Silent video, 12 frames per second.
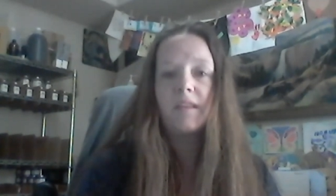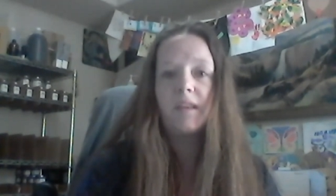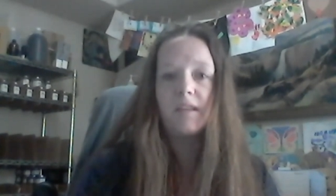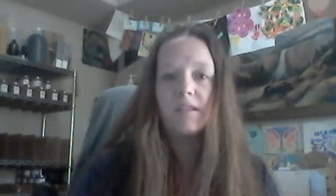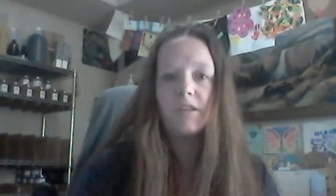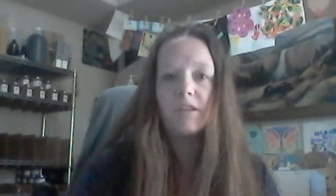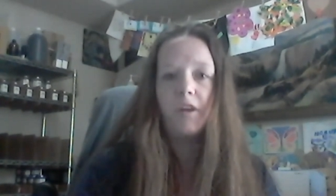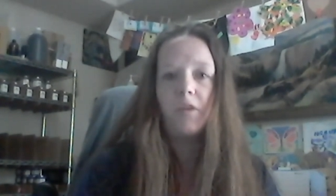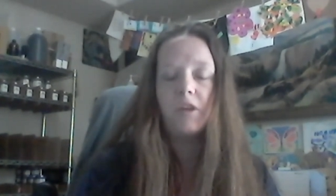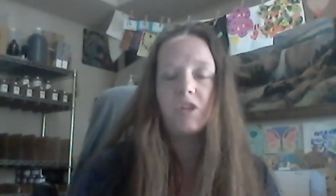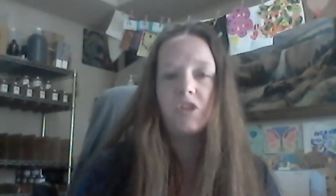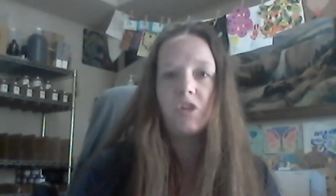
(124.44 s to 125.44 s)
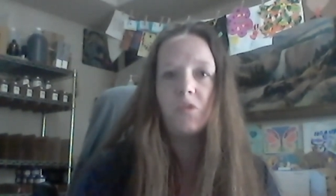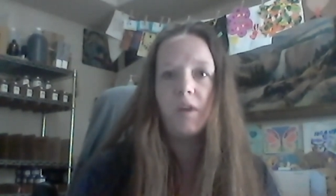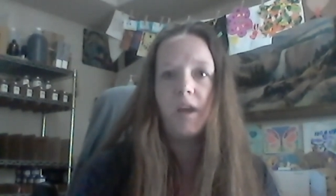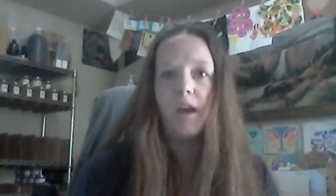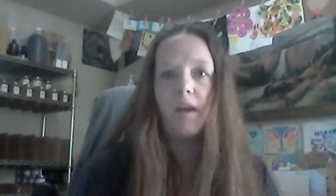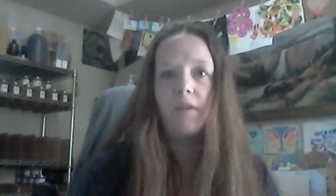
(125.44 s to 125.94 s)
That's a great question.
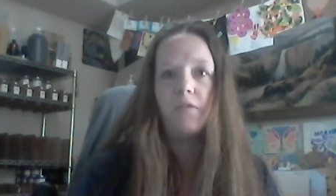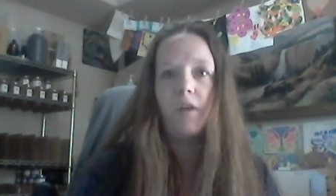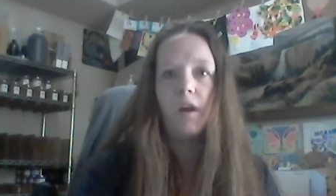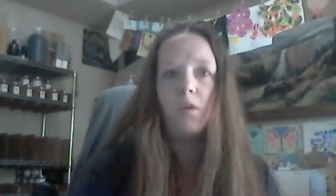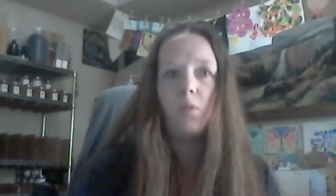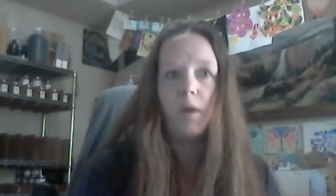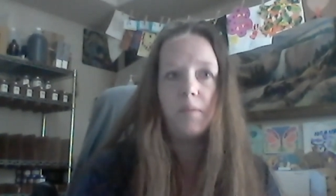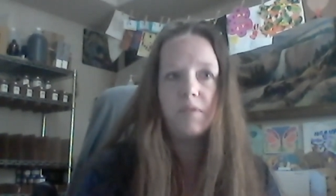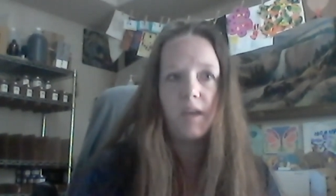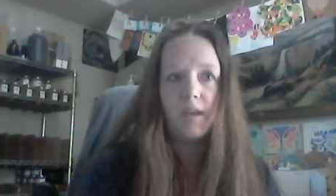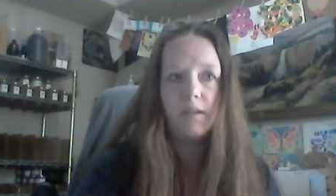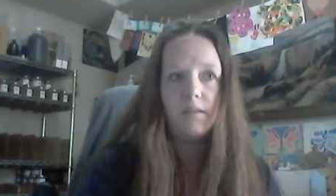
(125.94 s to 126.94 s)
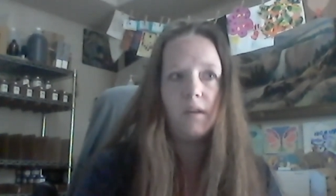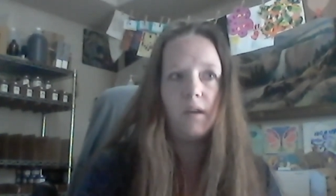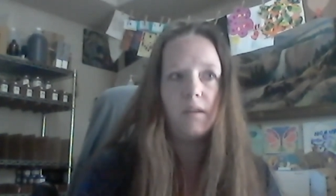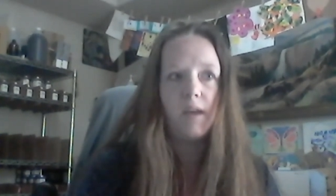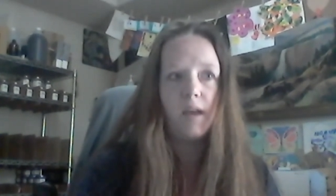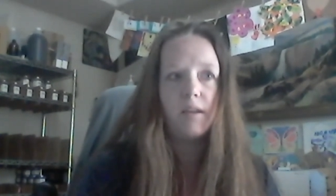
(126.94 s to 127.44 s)
We have a website,
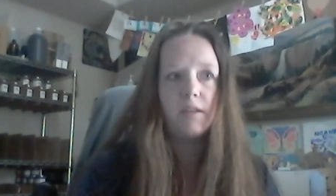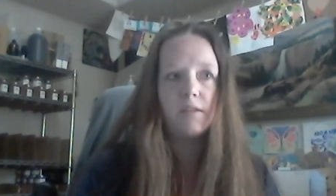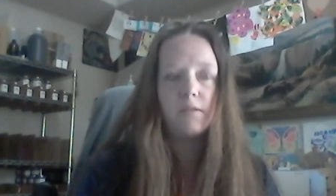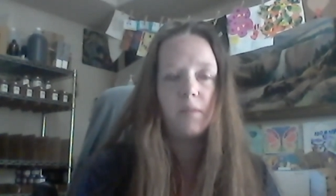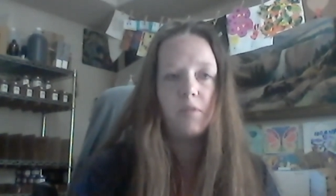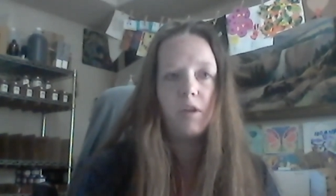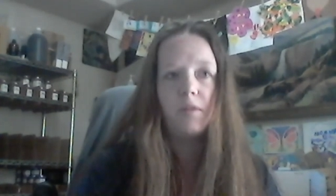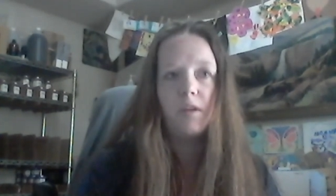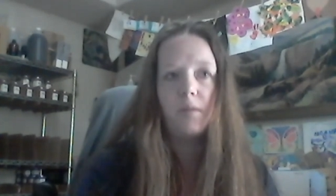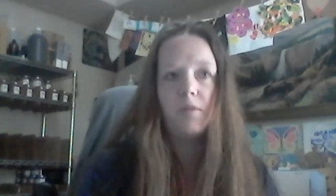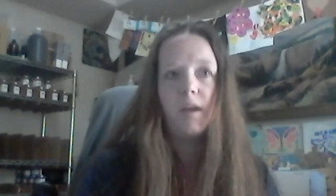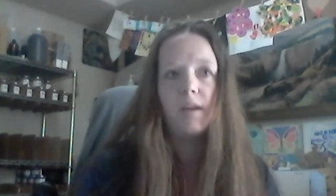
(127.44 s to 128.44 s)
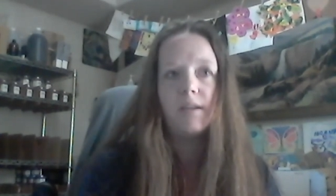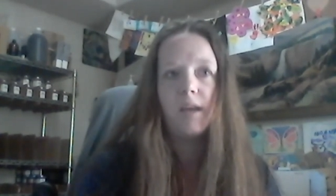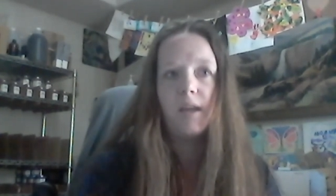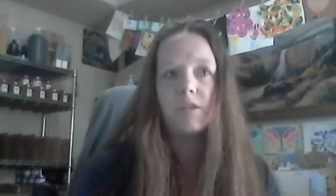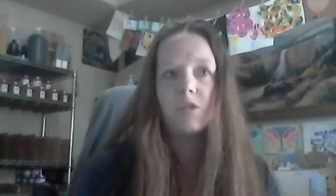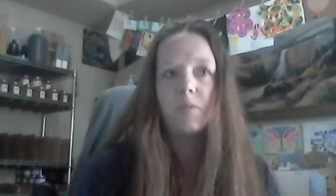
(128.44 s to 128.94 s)
uh, daddy's
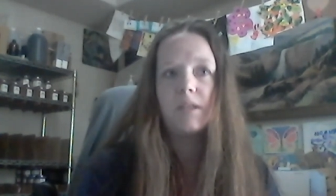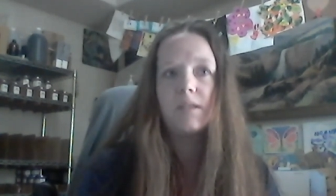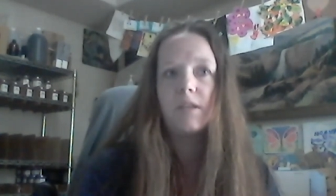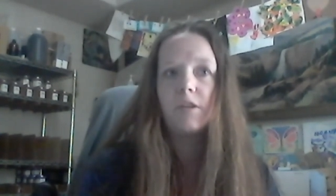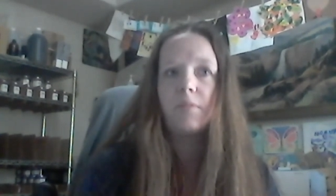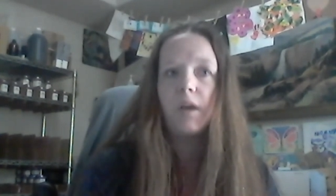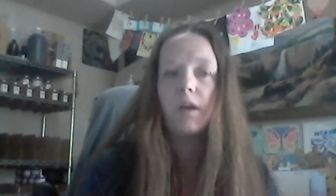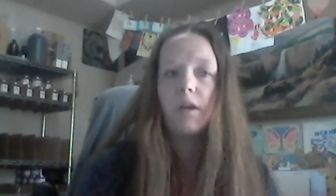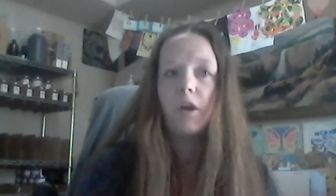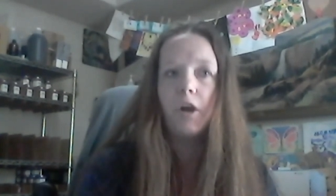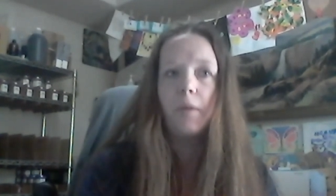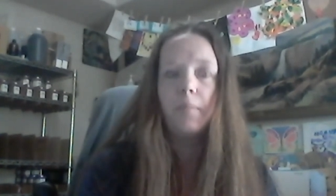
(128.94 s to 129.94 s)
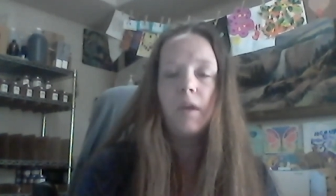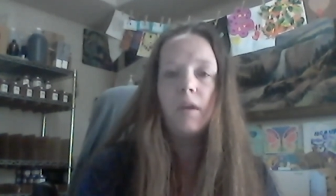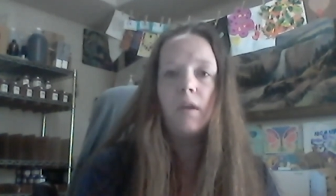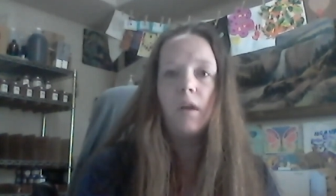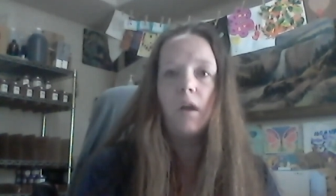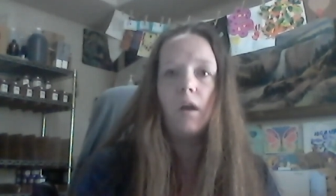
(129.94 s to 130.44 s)
www.daddy'shomemadesyrup.com.
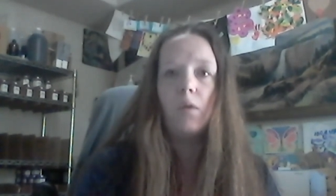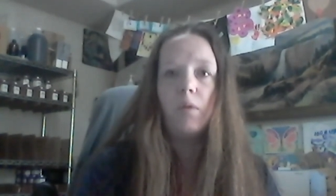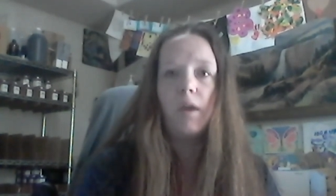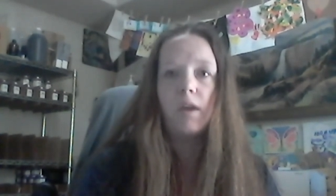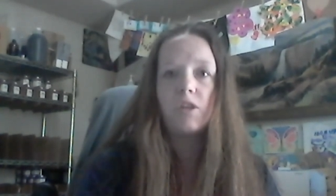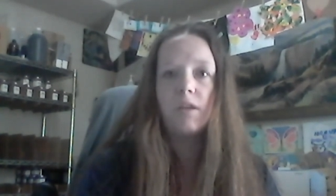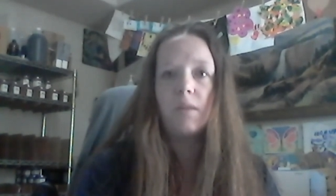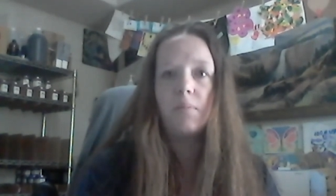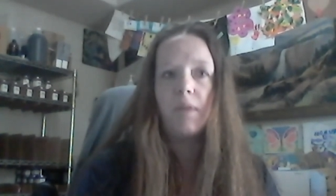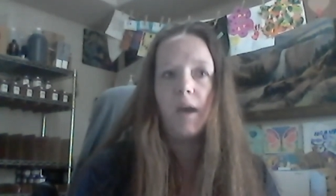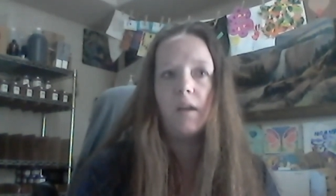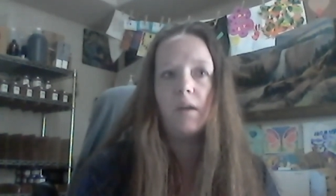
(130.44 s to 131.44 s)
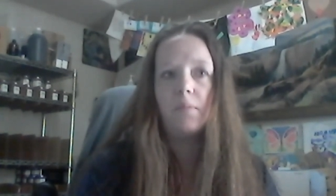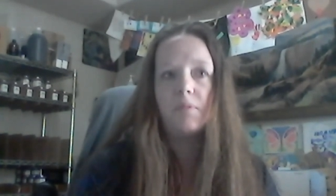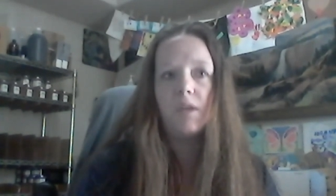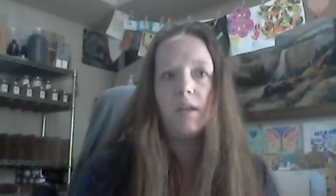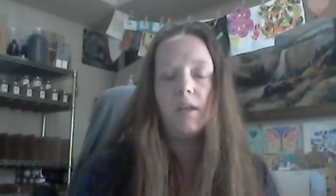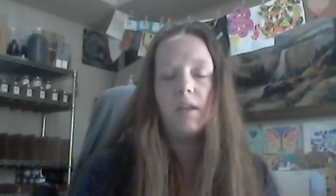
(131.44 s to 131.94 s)
Uh, we actually keep that
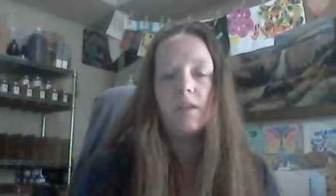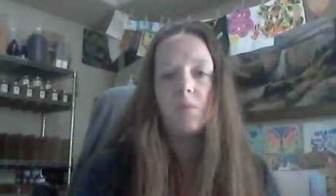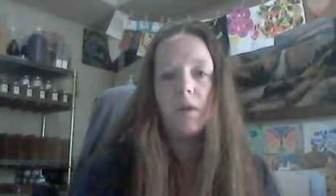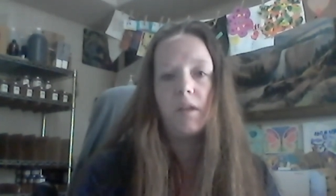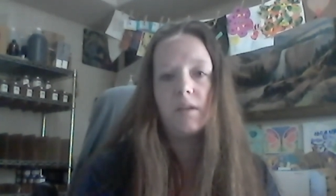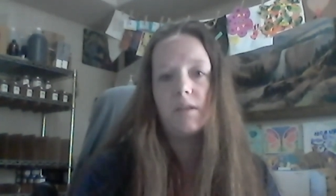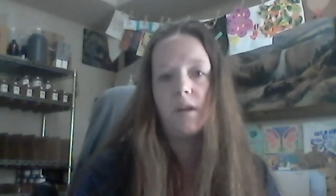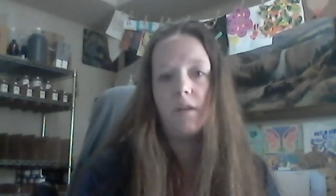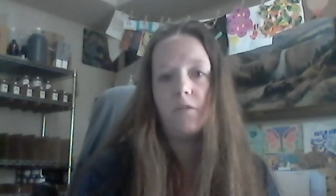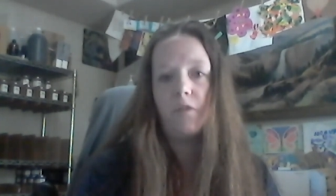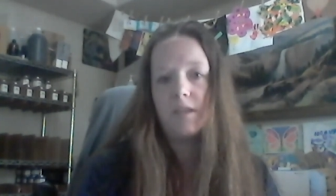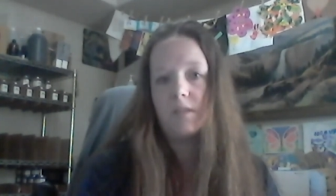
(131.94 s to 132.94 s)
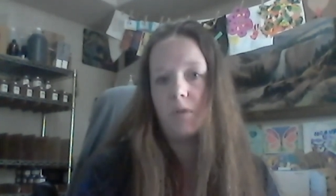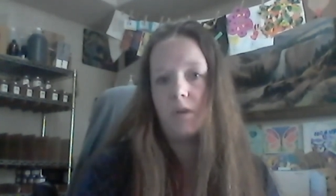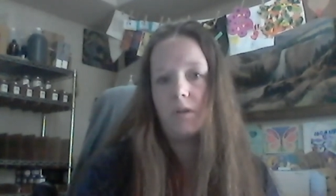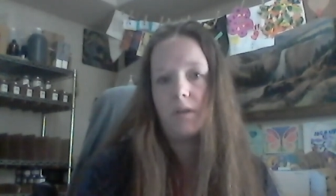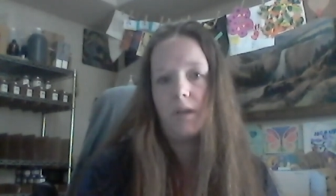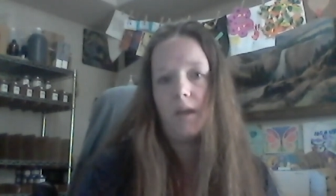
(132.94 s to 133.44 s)
updated as well as our
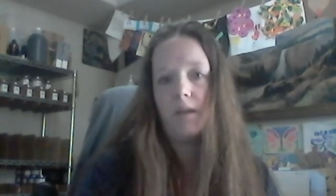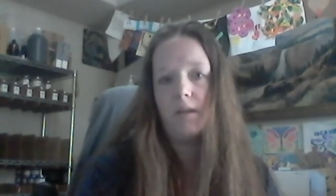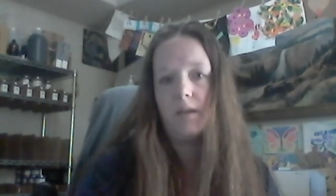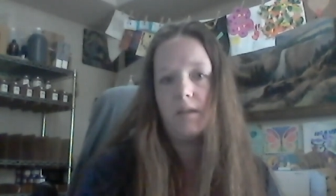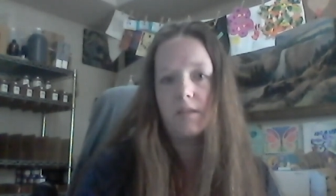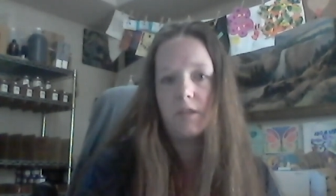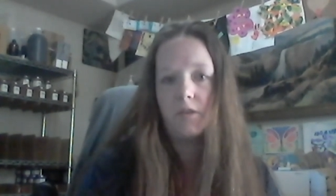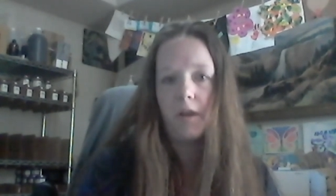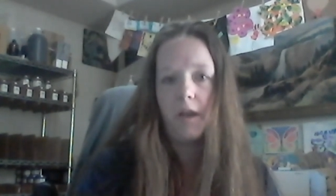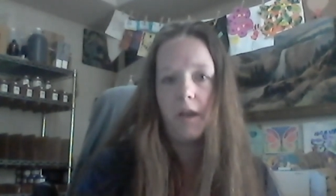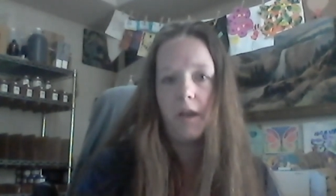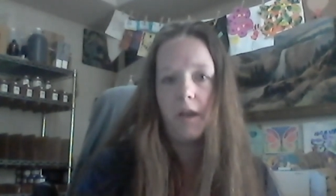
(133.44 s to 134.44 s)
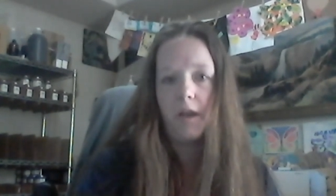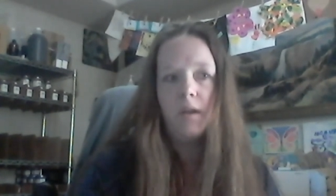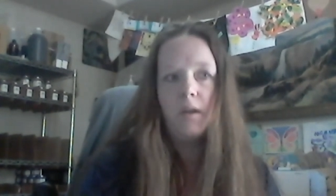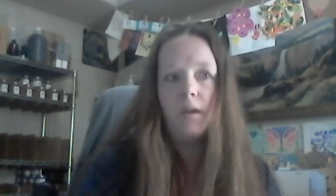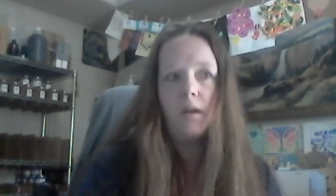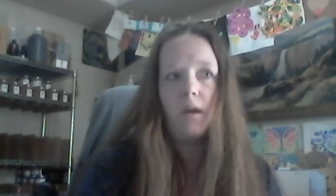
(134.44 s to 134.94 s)
Facebook and Instagram
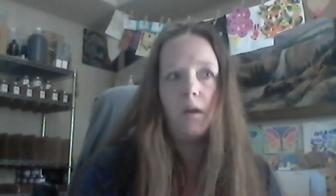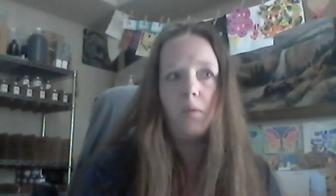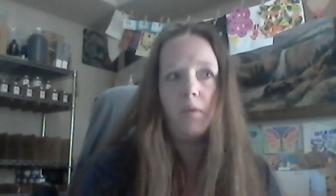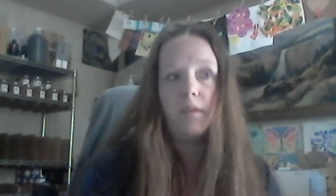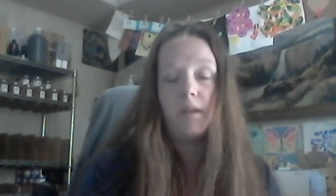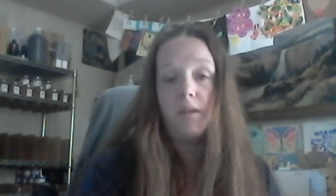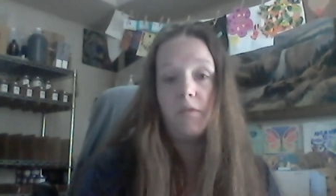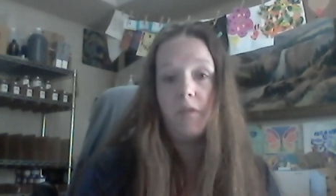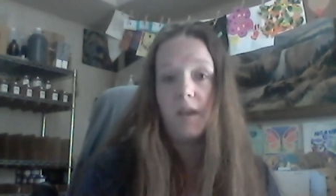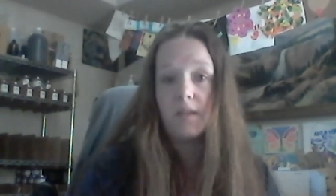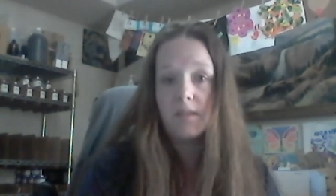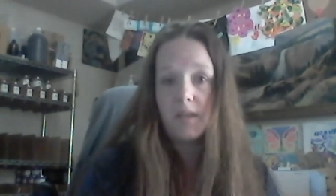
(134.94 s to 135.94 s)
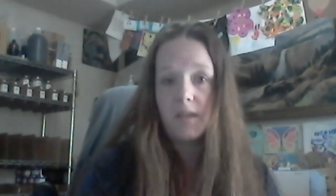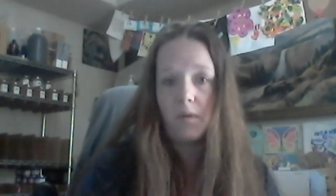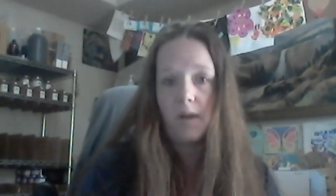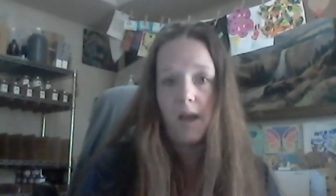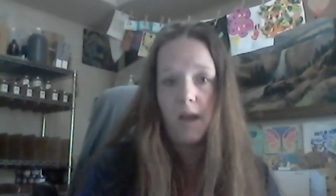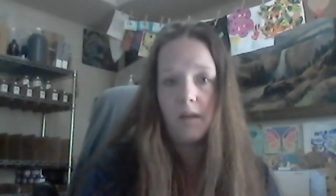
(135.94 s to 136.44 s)
uh, with any events that
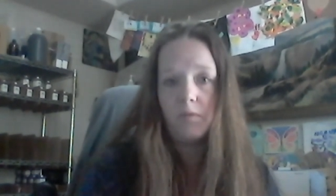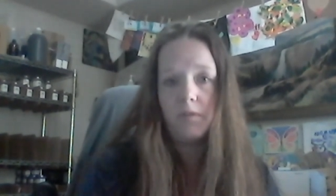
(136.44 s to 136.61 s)
we're at.